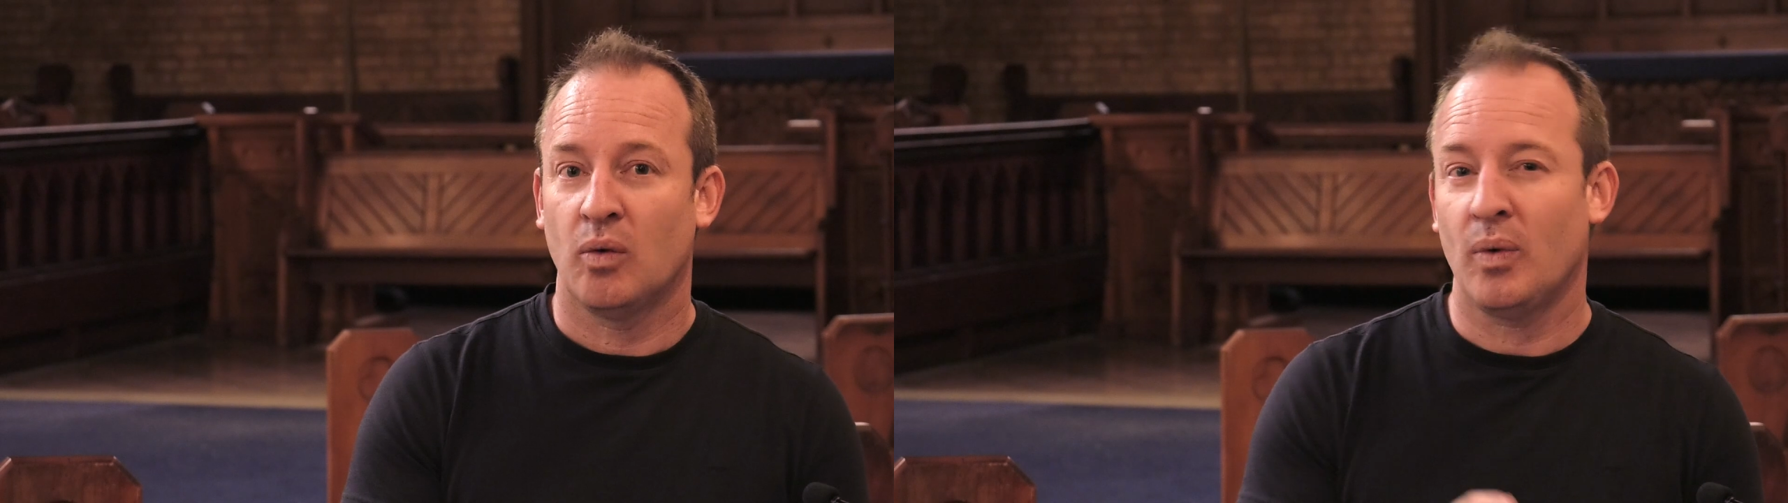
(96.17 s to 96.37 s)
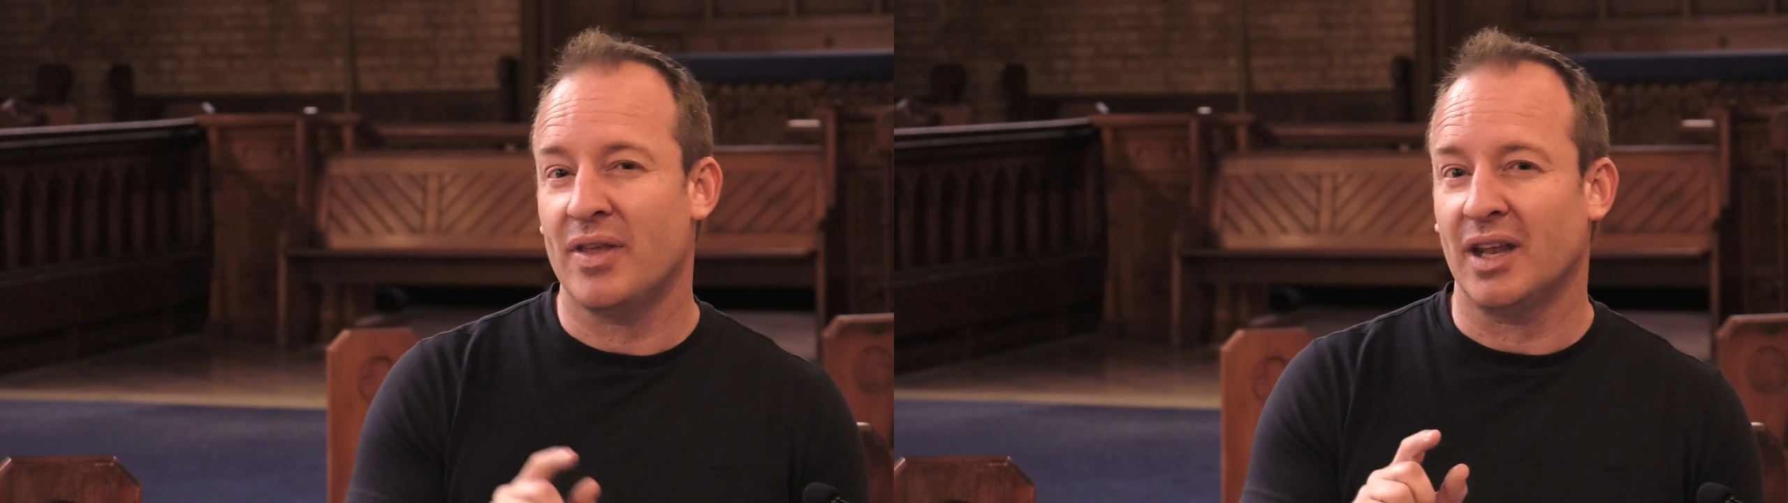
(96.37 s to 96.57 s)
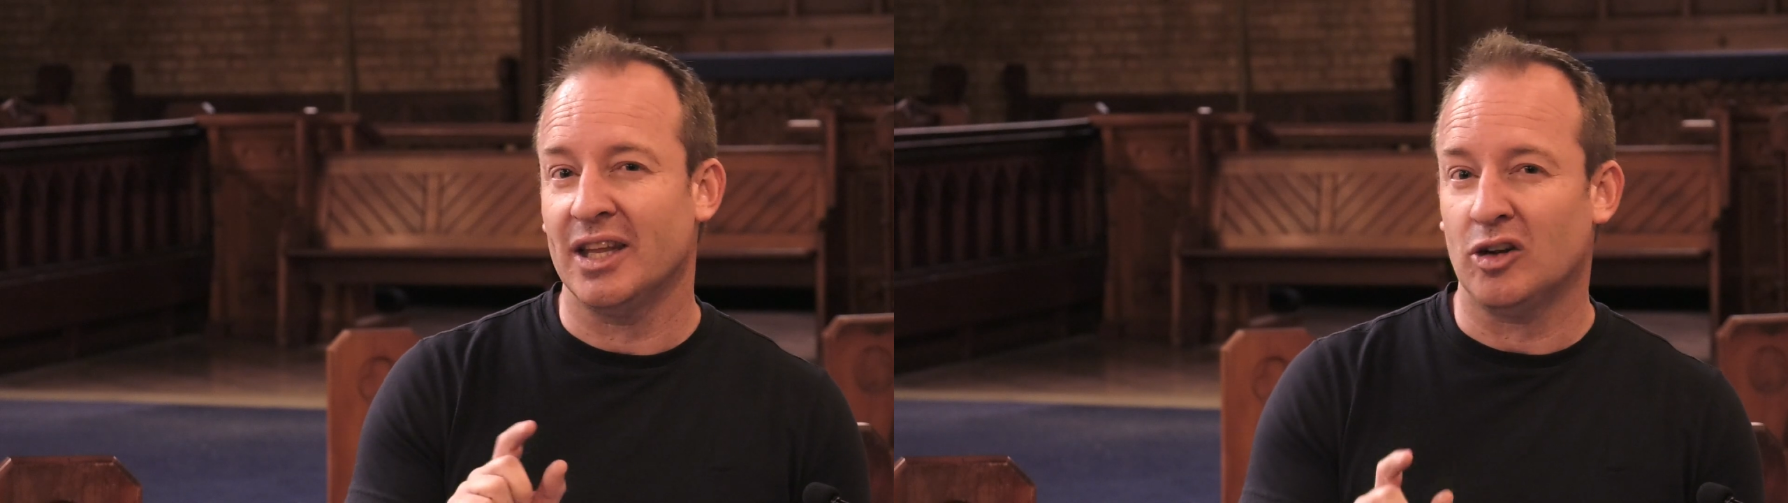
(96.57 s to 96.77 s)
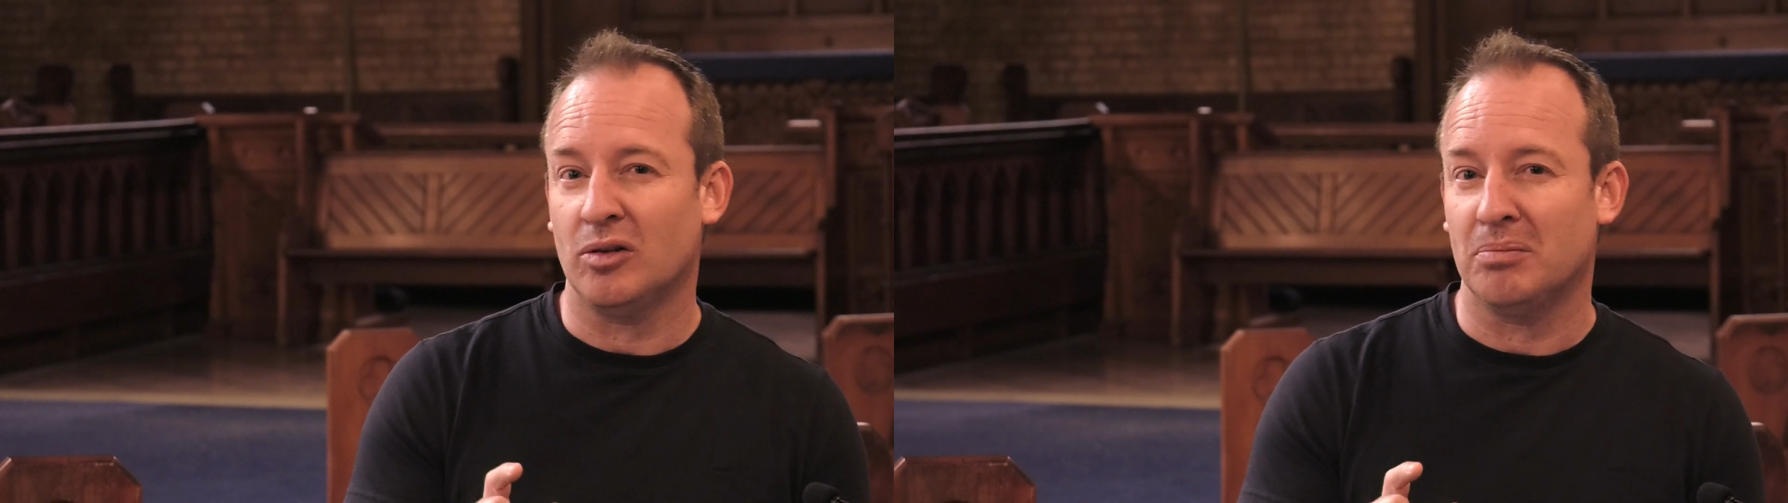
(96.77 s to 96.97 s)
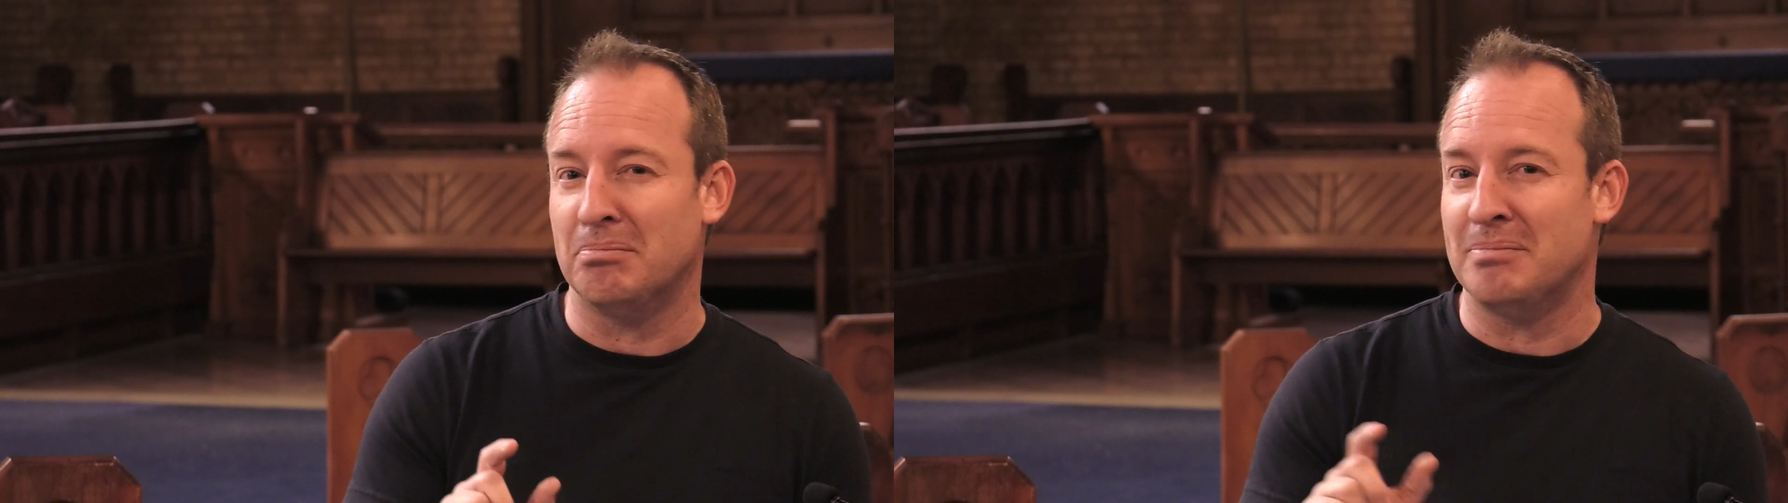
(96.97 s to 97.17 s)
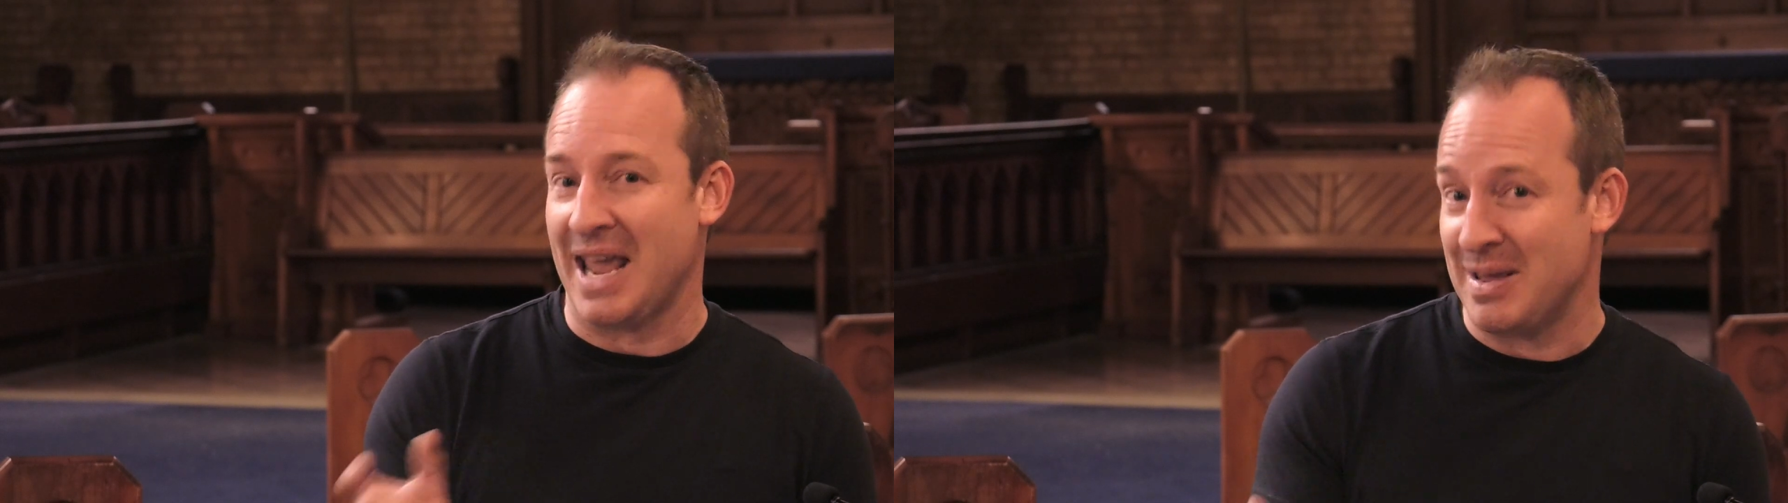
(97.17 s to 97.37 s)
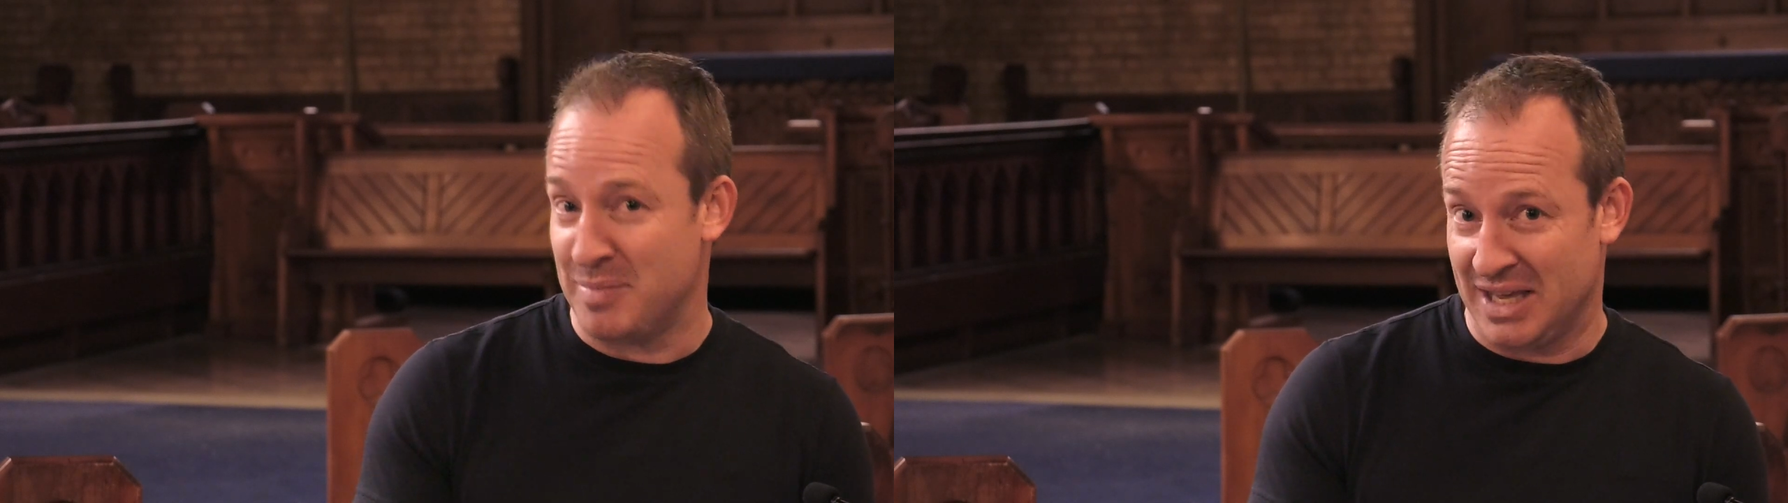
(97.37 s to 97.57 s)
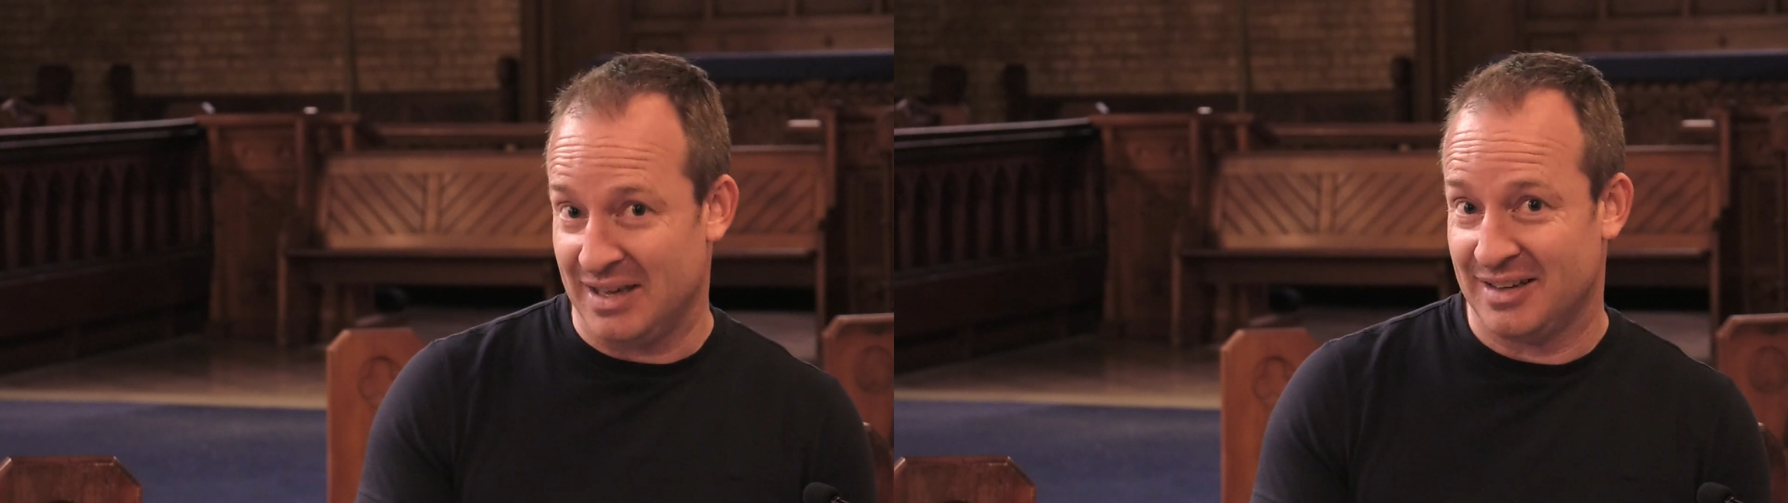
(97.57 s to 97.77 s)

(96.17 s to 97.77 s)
with a little maybe